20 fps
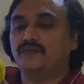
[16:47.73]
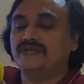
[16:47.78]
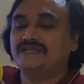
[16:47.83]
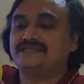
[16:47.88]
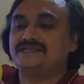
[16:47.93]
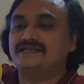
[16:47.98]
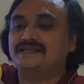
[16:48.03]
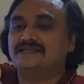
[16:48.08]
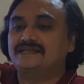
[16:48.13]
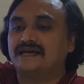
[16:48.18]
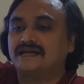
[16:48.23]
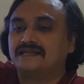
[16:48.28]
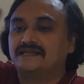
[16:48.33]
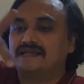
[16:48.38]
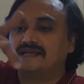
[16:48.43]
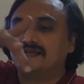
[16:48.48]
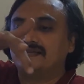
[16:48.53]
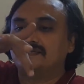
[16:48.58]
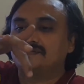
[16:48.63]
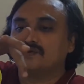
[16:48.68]
We see that
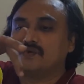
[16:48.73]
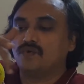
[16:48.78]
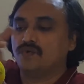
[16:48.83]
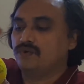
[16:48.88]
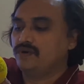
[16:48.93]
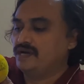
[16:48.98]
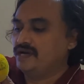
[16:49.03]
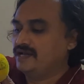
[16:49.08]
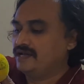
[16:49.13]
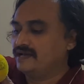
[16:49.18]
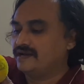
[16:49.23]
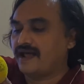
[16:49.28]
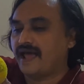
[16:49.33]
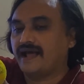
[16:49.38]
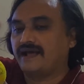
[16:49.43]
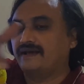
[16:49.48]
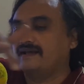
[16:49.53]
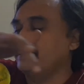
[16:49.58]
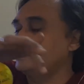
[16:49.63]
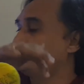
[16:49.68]
there is only an
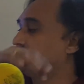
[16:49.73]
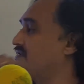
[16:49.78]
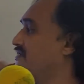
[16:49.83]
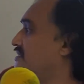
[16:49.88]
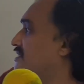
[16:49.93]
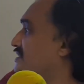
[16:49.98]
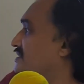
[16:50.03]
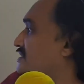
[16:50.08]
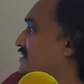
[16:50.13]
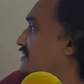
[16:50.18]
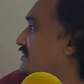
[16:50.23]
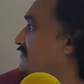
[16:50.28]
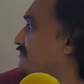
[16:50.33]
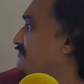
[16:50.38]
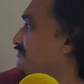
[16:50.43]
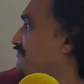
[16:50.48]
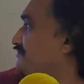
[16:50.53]
accretion disk.